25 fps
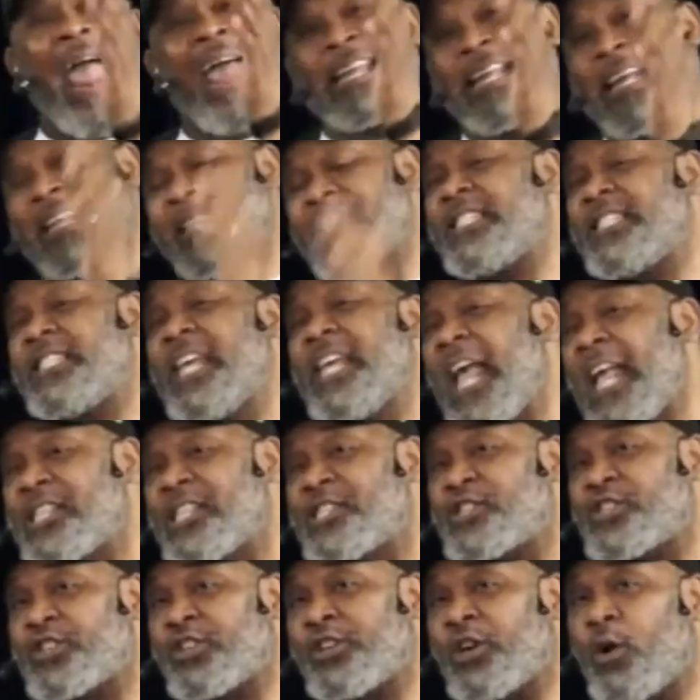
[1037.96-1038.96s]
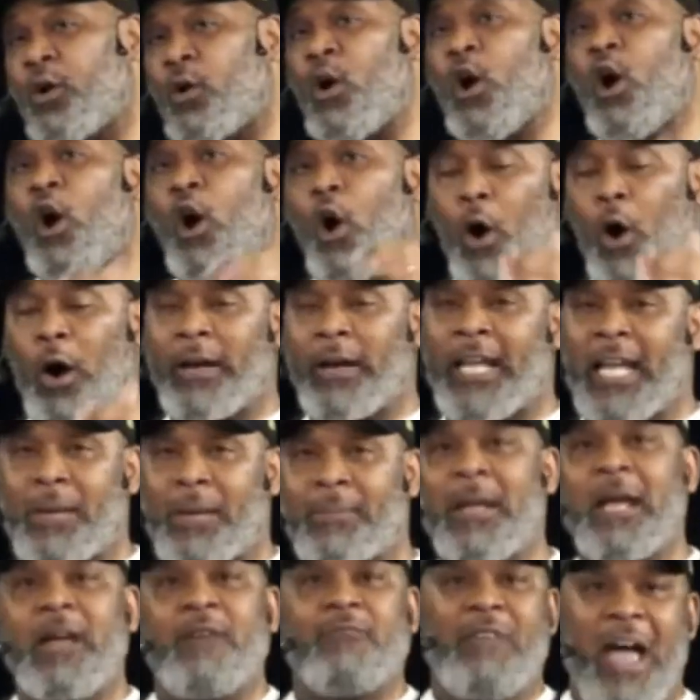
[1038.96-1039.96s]
intentional on him.
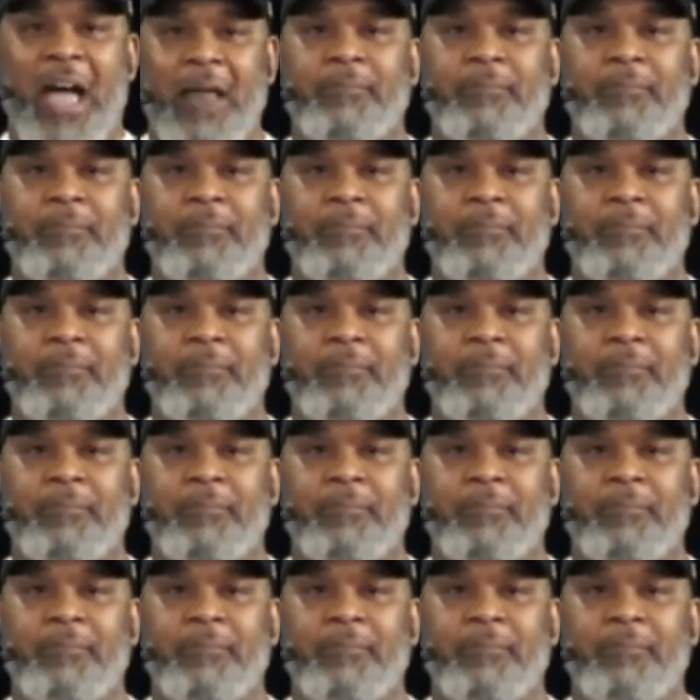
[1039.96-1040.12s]
That